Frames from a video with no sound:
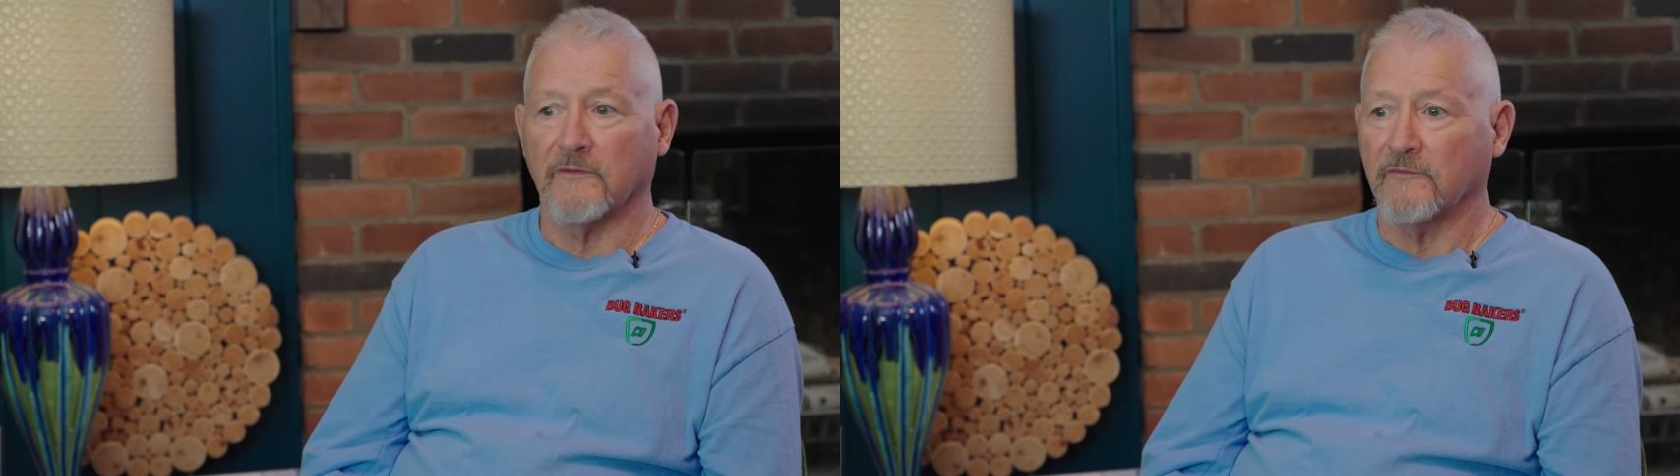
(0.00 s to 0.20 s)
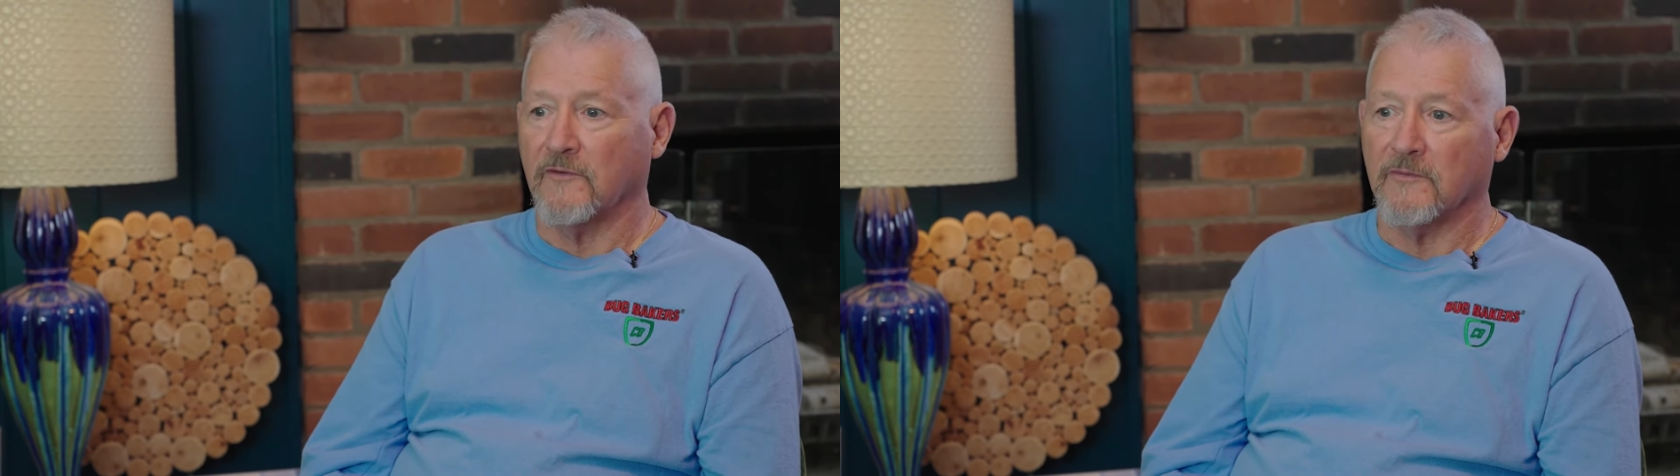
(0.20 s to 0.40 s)

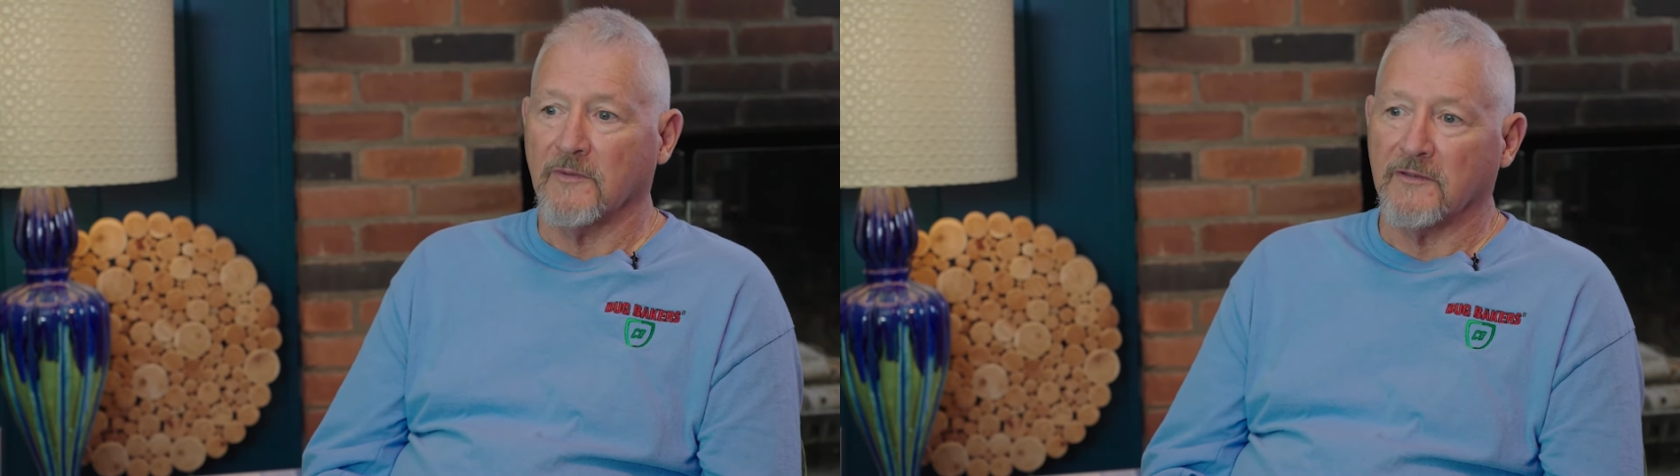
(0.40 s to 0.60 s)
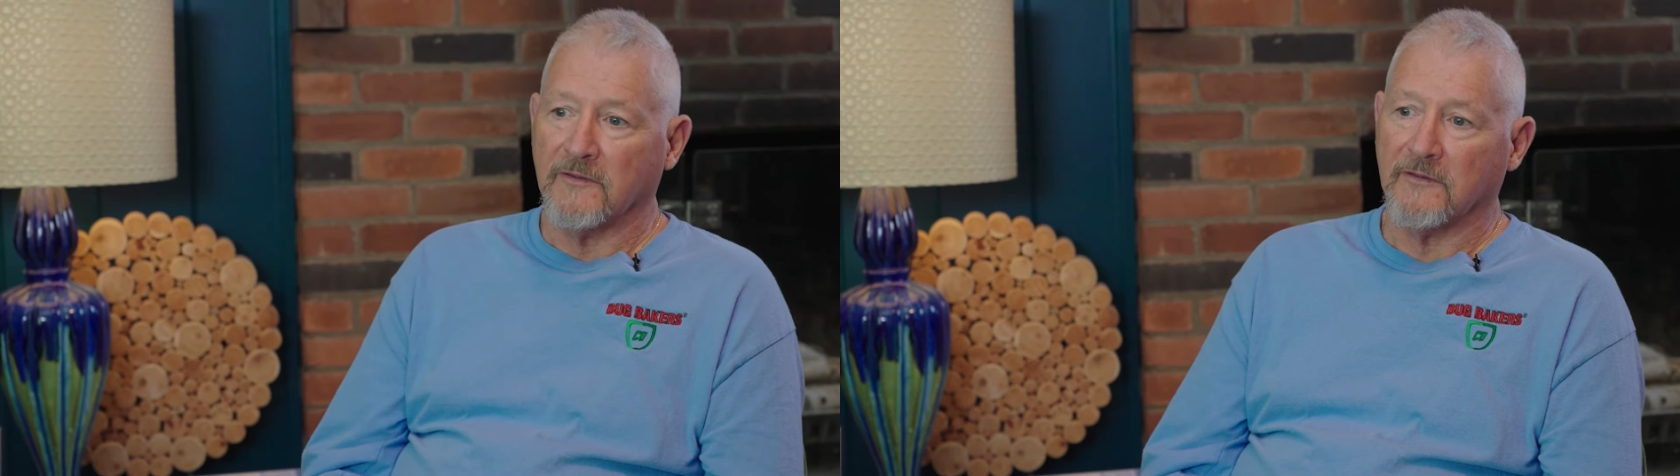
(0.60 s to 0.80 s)
have you heard
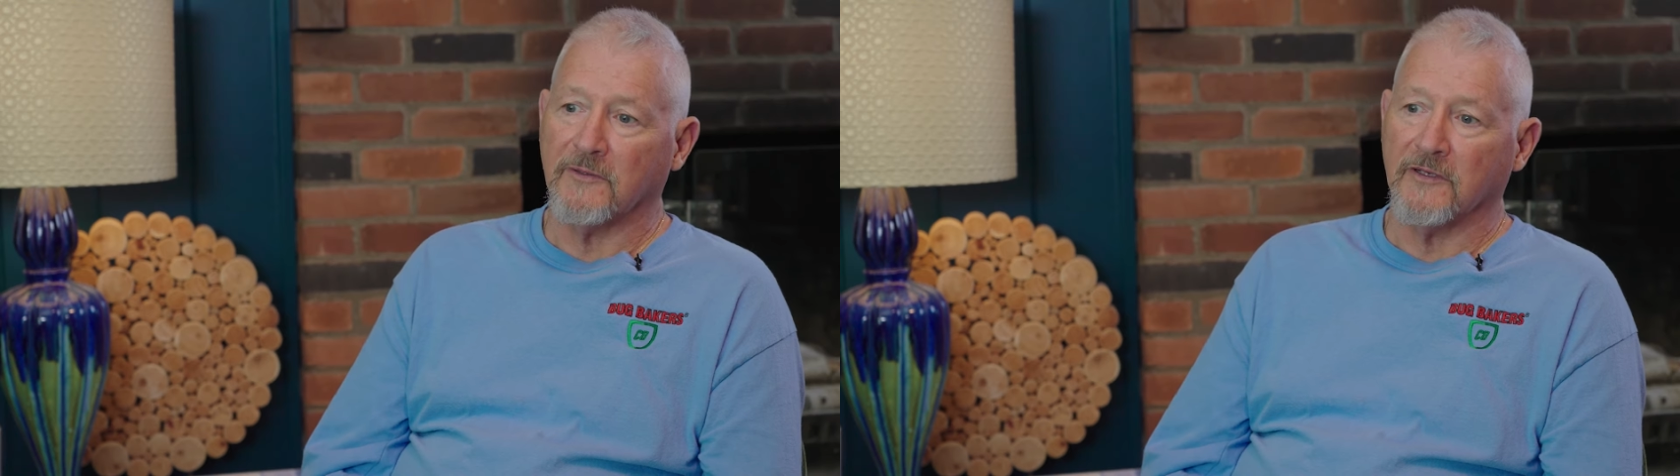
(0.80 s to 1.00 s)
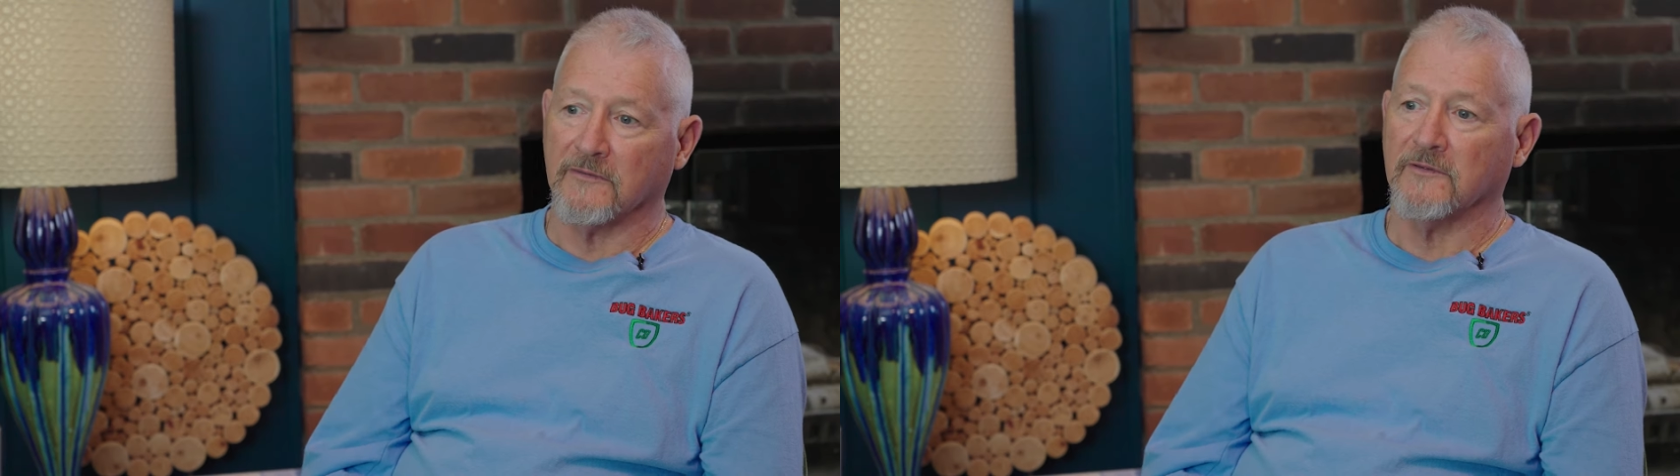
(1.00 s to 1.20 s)
about our
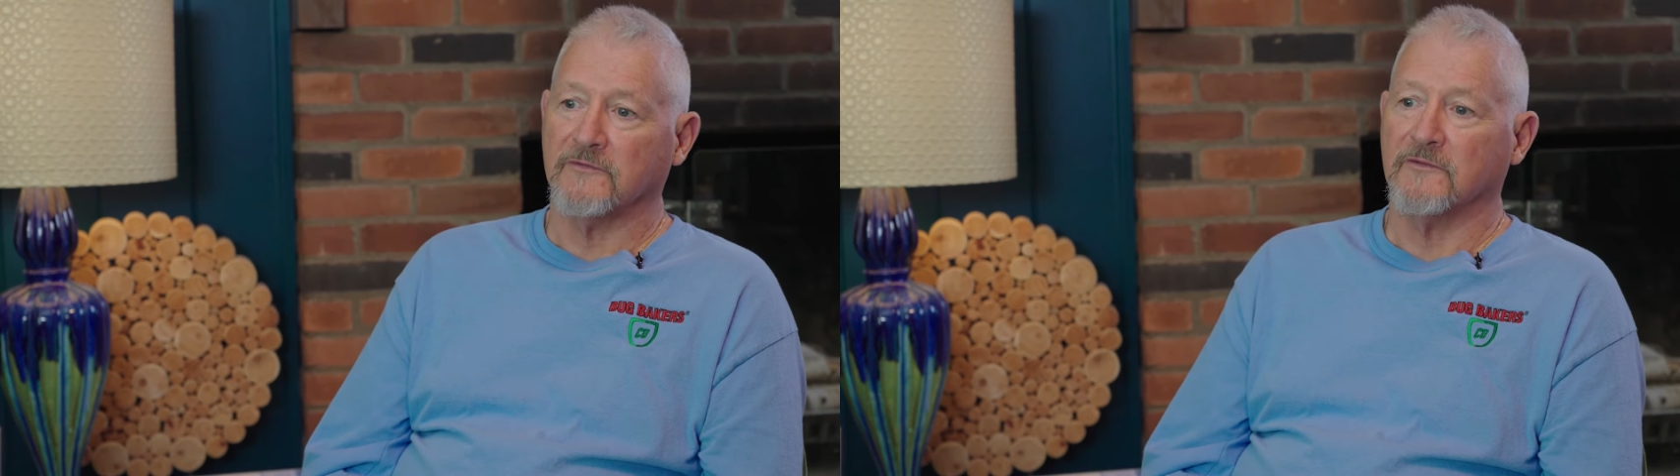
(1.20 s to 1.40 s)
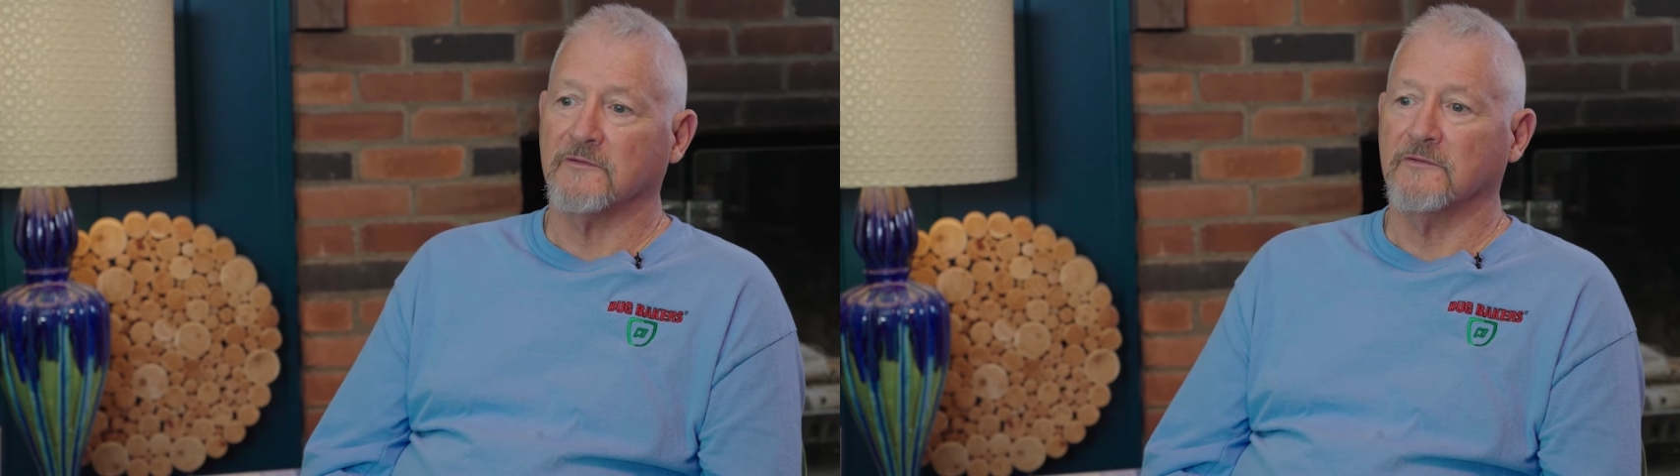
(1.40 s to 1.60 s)

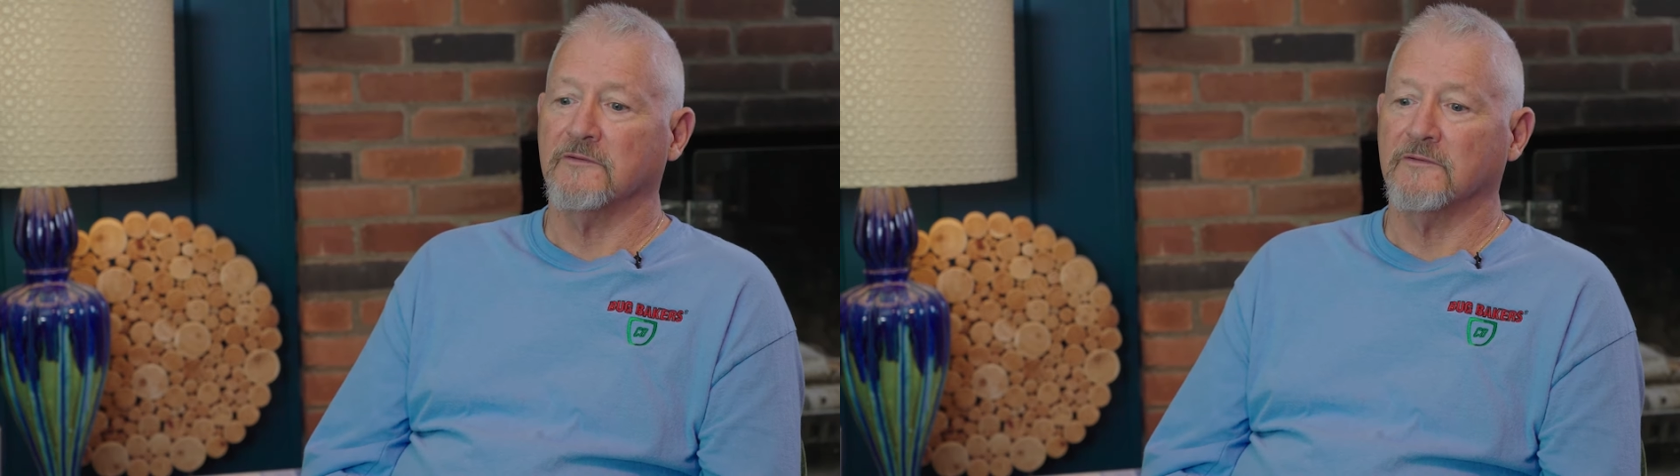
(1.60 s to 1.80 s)
biological?